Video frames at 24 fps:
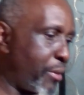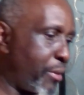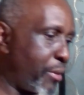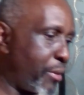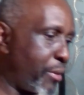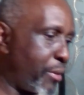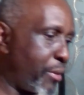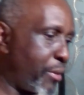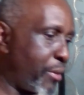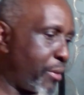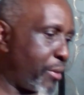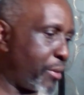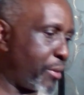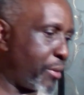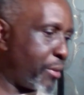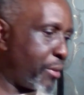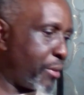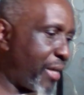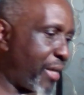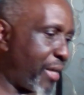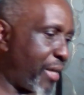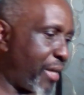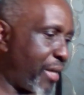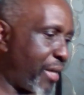We're
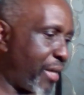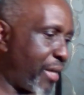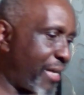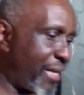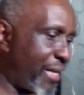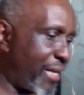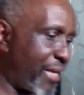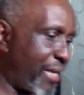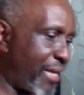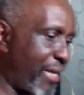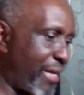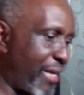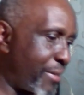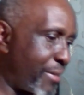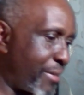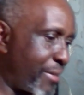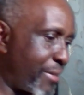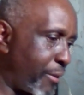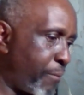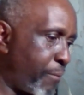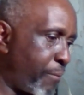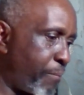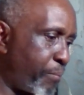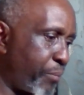starting the next meeting when
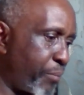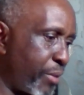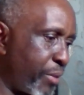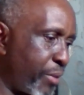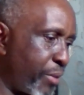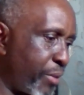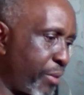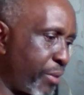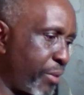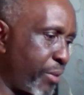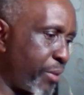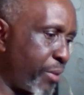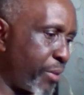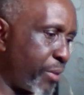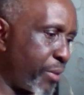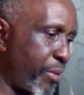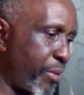people start coming.